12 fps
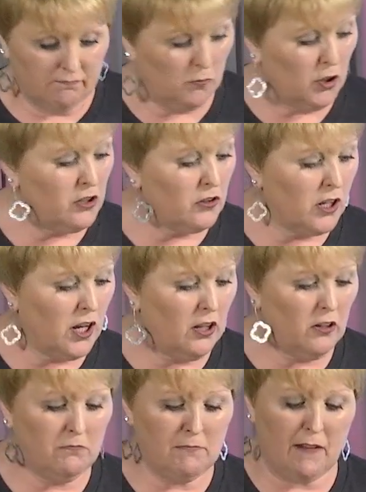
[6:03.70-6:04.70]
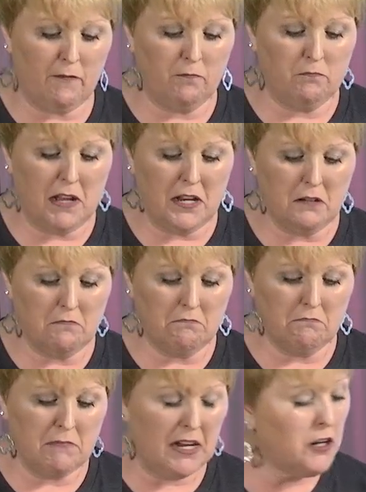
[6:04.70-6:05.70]
We're going to color them
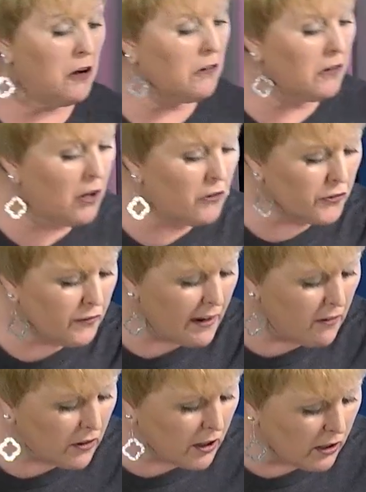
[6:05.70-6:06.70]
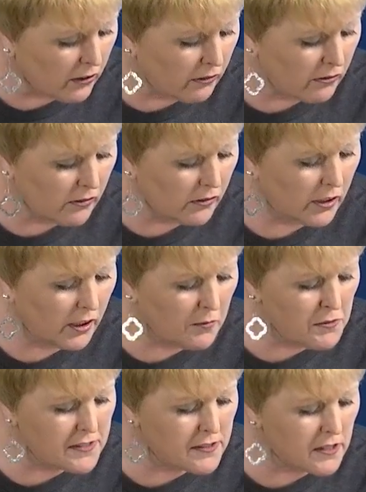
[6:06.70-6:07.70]
my daughter-in-law's favorite color. Let
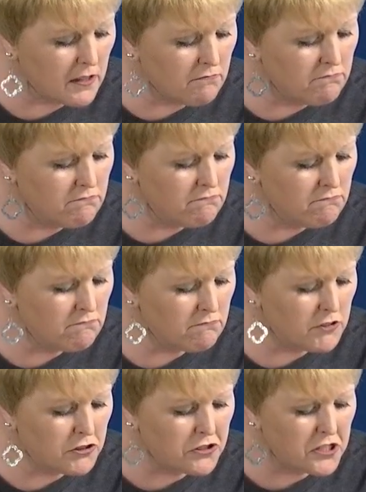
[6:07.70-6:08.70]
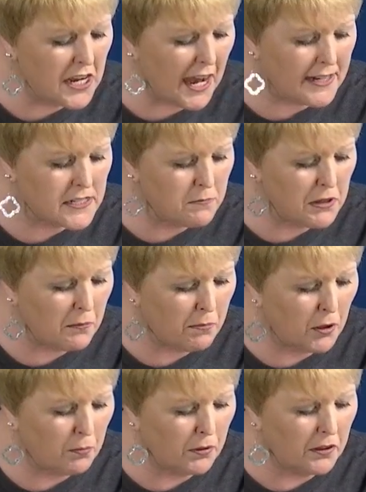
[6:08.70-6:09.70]
me see. There's got to be a
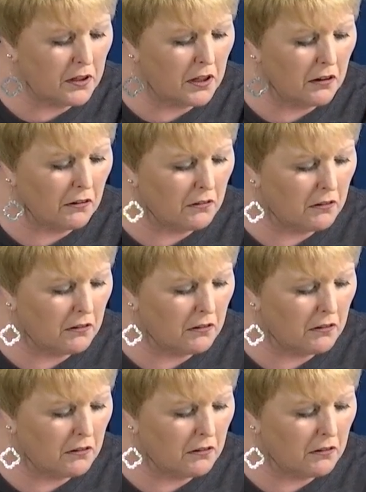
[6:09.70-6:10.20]
purple in here.